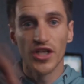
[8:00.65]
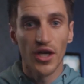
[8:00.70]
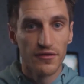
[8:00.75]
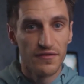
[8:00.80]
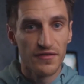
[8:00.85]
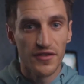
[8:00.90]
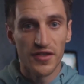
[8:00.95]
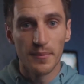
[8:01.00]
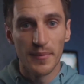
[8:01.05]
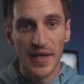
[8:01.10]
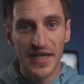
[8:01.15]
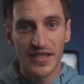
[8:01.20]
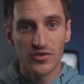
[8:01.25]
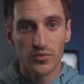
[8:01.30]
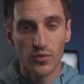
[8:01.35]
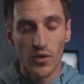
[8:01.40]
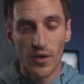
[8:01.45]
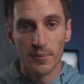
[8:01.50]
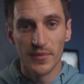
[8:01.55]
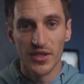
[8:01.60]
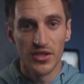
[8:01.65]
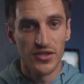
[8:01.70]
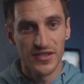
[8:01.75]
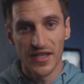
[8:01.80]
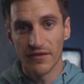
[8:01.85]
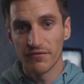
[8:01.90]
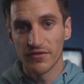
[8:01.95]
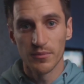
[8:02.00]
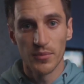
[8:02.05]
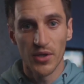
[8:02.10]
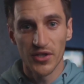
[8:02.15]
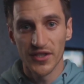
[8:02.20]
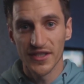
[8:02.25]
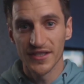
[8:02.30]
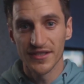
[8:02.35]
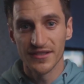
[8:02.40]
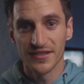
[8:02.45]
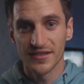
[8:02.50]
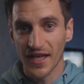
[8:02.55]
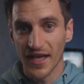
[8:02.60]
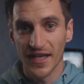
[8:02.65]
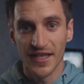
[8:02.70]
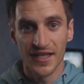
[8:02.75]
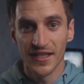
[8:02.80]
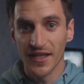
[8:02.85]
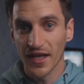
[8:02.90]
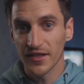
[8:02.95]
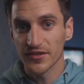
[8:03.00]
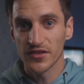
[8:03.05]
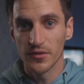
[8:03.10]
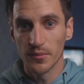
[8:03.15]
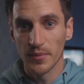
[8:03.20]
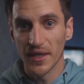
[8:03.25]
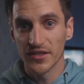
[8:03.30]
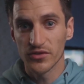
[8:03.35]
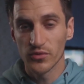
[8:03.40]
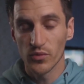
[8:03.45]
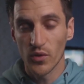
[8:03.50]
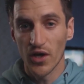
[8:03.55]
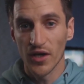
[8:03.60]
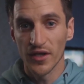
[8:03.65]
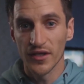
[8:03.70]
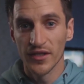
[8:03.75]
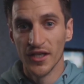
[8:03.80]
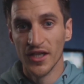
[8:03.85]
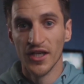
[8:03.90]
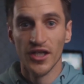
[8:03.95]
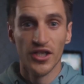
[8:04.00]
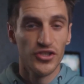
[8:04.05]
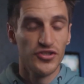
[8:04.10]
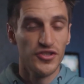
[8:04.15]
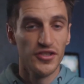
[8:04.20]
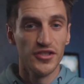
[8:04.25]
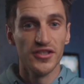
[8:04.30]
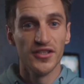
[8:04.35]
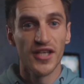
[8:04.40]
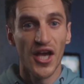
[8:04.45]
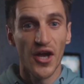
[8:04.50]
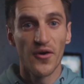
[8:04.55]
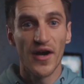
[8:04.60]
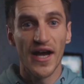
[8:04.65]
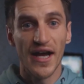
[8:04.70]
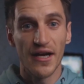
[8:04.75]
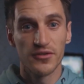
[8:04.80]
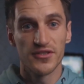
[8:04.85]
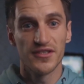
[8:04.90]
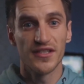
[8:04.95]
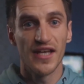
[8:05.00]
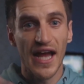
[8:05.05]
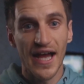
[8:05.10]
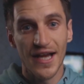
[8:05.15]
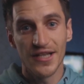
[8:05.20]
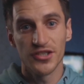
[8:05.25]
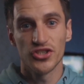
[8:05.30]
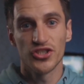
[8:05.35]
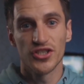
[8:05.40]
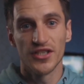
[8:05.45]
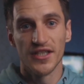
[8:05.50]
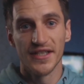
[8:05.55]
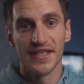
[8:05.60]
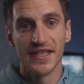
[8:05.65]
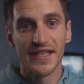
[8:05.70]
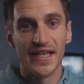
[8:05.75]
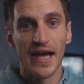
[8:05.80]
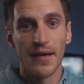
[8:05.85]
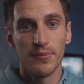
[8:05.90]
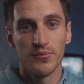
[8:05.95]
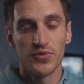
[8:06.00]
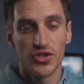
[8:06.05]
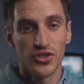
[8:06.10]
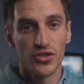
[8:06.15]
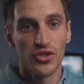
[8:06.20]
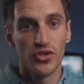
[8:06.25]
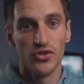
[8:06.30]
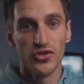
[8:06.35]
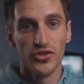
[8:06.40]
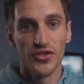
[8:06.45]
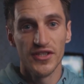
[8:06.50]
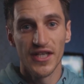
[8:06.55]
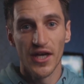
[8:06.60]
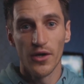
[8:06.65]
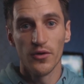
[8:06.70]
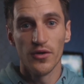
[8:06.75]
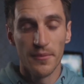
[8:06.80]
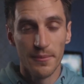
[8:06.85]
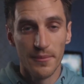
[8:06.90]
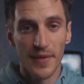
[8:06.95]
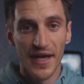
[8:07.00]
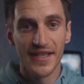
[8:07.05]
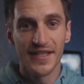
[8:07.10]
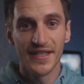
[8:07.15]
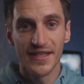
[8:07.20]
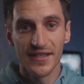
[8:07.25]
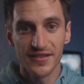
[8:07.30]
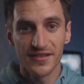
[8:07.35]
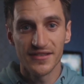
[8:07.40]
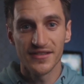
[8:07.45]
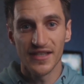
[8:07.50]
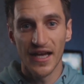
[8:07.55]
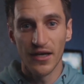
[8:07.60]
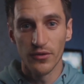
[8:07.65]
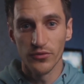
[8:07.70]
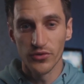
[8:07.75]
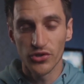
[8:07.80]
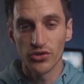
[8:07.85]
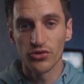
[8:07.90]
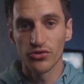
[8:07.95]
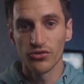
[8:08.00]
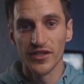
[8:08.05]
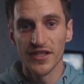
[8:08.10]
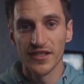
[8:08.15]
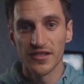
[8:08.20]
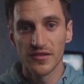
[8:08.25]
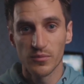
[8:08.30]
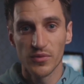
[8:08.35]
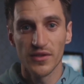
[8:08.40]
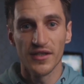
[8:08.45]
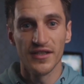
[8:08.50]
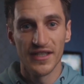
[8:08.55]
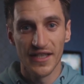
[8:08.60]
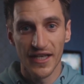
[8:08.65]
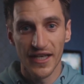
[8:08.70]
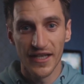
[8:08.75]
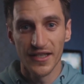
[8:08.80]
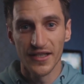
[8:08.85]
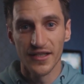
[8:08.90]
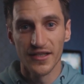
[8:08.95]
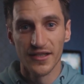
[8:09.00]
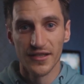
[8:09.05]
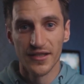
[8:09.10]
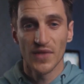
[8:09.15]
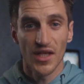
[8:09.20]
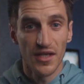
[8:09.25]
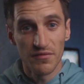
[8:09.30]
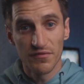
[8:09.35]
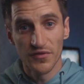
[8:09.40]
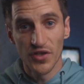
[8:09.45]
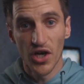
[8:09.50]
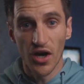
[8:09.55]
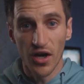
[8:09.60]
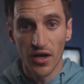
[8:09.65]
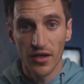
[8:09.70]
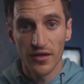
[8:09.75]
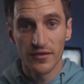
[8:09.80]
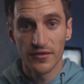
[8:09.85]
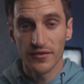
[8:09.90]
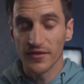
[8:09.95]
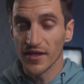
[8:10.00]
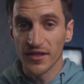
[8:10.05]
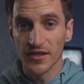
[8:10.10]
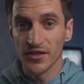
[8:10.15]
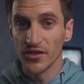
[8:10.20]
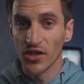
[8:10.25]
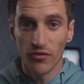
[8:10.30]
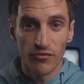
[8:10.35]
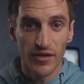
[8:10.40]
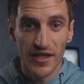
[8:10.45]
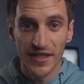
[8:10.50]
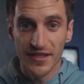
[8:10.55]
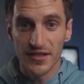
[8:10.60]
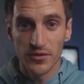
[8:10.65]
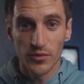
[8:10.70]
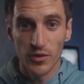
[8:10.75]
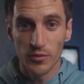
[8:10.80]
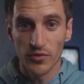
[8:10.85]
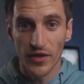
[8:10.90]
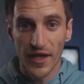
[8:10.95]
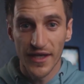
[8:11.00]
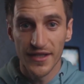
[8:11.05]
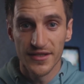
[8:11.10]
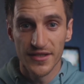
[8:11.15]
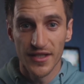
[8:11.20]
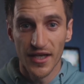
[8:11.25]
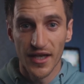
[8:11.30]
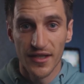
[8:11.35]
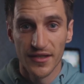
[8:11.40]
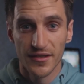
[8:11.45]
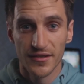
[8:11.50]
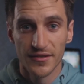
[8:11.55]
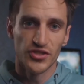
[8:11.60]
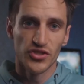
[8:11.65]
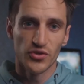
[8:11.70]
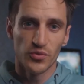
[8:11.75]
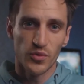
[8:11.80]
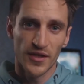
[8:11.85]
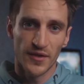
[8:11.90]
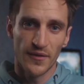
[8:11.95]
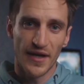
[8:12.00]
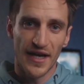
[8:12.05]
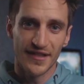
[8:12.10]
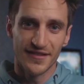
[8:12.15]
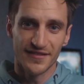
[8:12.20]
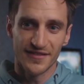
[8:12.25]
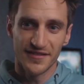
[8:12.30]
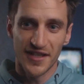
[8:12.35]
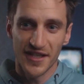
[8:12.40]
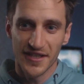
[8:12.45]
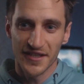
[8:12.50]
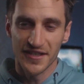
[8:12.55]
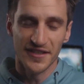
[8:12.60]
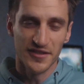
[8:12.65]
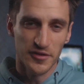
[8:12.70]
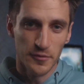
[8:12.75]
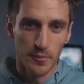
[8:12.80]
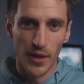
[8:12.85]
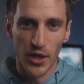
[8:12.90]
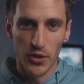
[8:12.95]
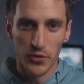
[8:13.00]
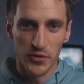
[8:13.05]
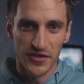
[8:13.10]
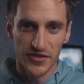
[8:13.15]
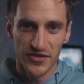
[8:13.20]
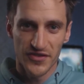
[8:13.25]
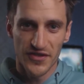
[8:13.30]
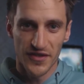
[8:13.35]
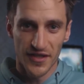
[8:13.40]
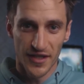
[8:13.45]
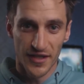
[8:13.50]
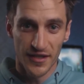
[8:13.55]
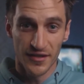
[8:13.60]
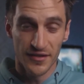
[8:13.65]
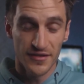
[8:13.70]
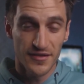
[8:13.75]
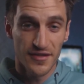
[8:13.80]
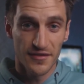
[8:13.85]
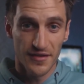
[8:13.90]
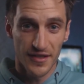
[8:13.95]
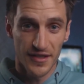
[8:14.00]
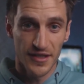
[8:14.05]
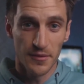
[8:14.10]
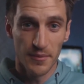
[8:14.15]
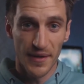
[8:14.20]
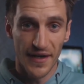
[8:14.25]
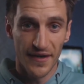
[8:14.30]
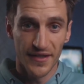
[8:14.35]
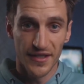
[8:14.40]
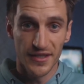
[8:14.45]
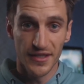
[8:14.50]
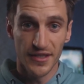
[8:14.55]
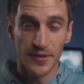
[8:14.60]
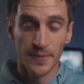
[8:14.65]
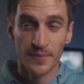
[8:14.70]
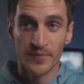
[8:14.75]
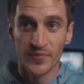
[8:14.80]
go for the best one because everybody is saying that's the best one. Do you know how to actually capture audio and make it sound crisp and clear? If not, then you're not ready to upgrade yet. I just want to add like a little bonus thing to think about here.